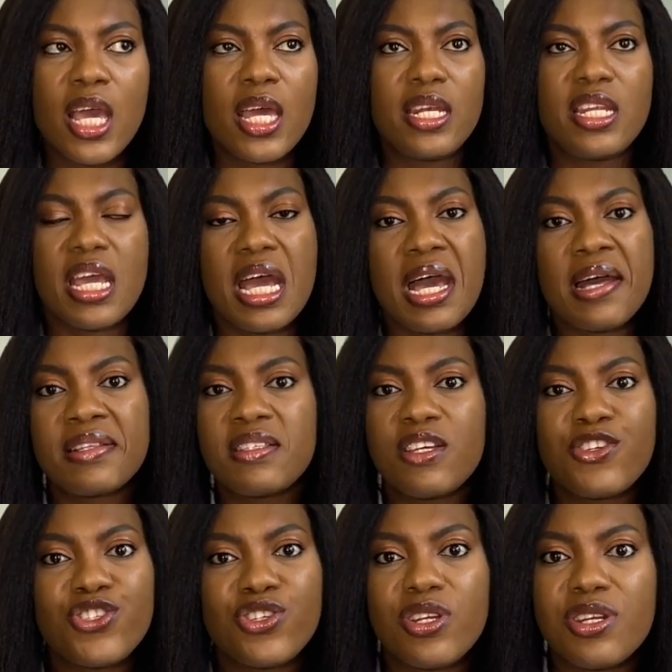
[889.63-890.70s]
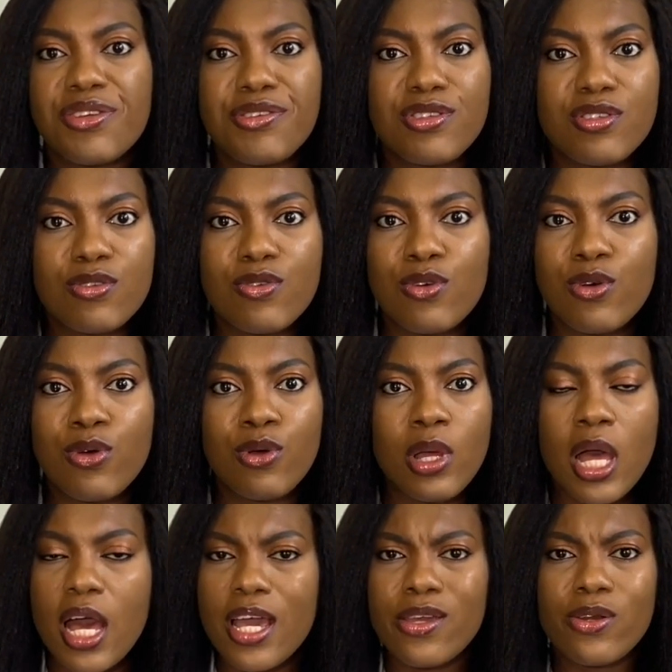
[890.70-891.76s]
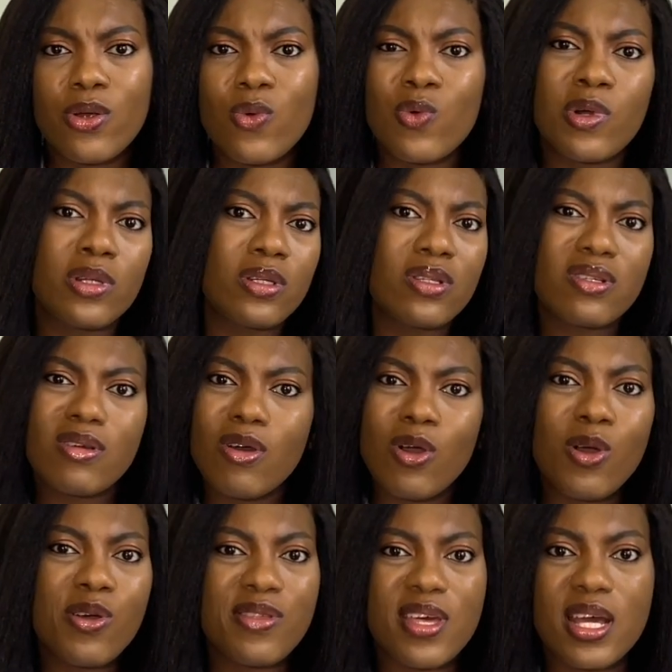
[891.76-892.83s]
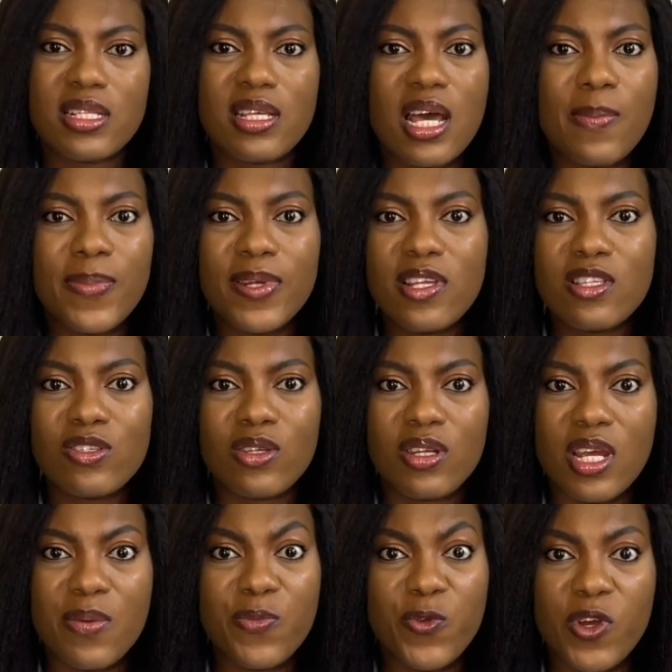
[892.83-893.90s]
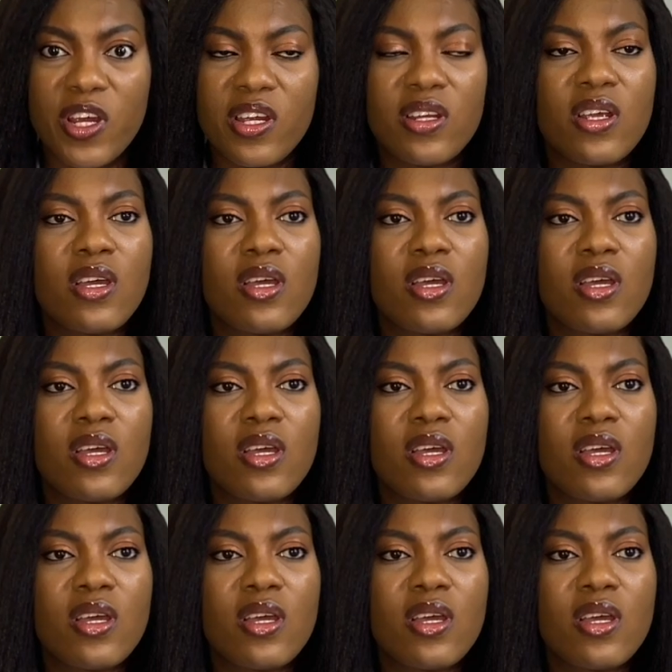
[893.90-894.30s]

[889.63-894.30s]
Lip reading: their attention in school, and you don't want all that happening to them, right?